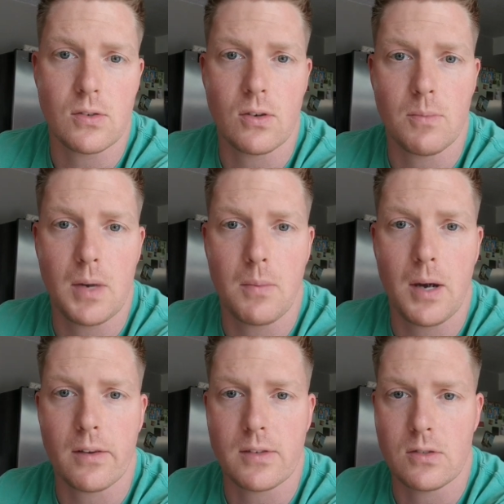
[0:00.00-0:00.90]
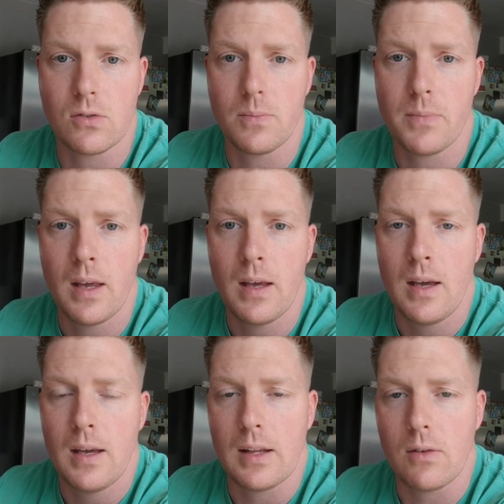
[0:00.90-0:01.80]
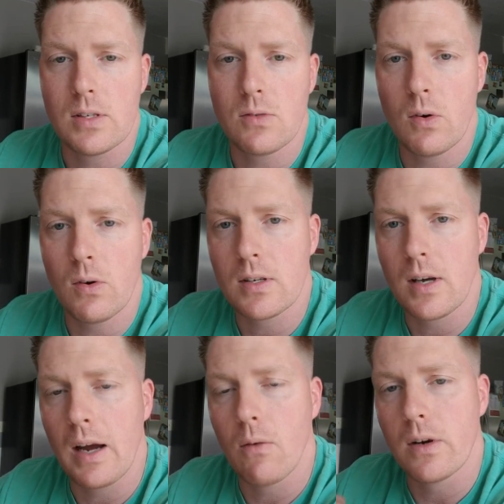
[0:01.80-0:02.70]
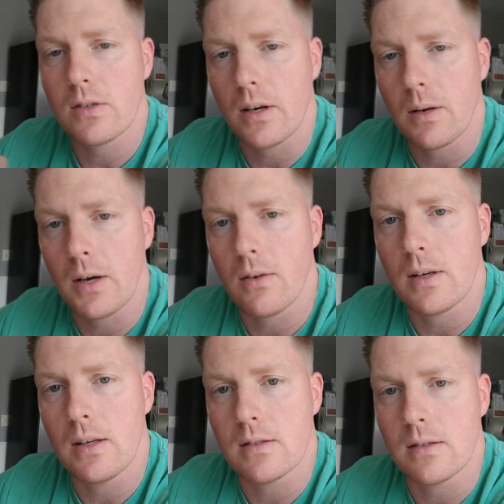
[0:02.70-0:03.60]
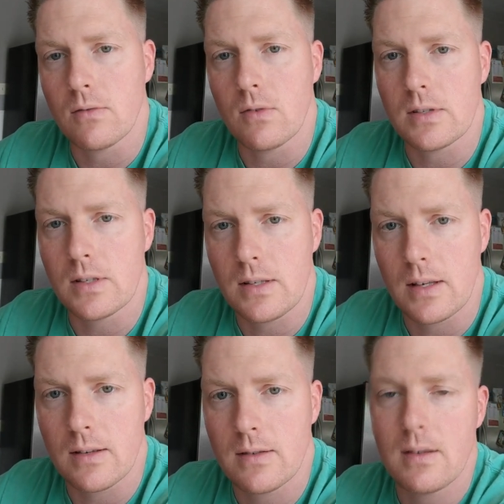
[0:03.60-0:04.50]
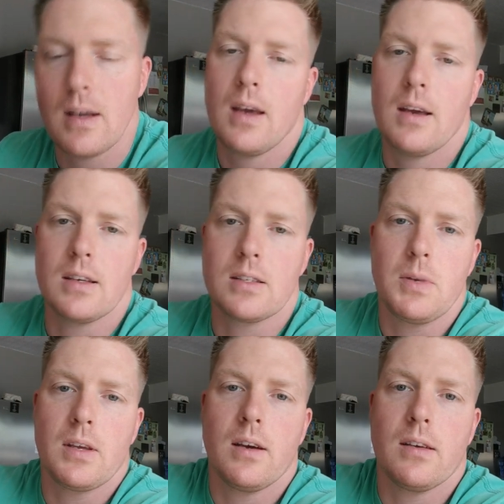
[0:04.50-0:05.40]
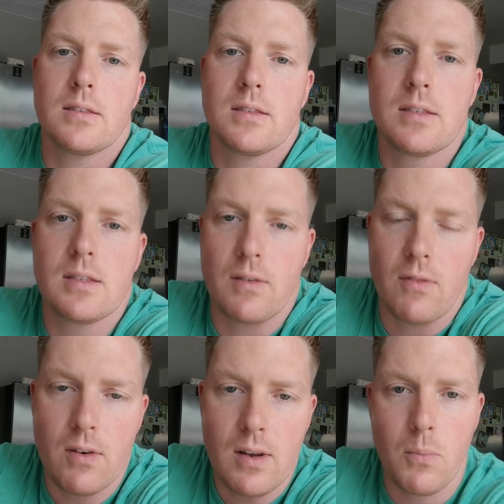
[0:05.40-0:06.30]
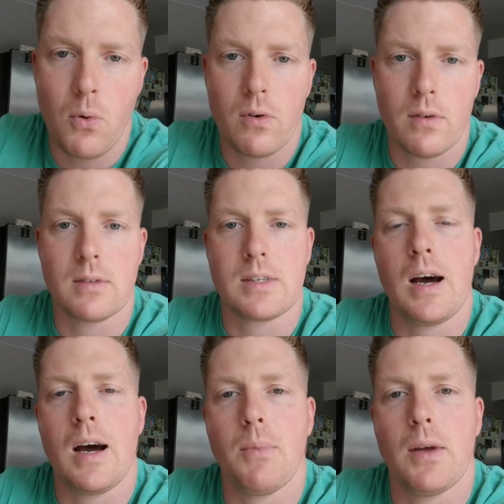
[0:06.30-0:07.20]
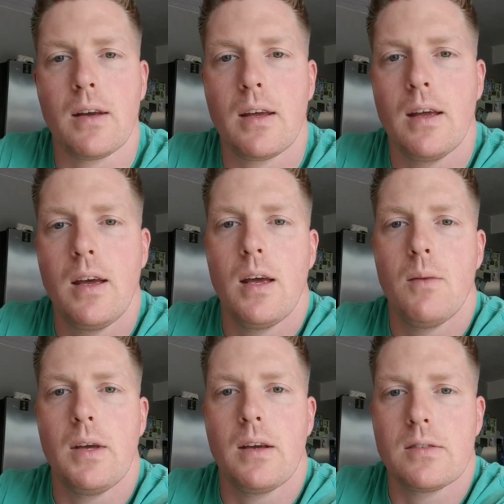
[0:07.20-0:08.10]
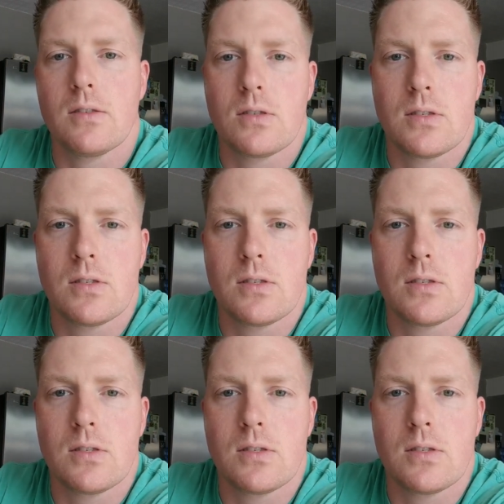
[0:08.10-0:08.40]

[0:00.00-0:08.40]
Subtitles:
or metabolic syndrome. Now, the reason I want to talk about insulin resistance is because this is a very important topic, because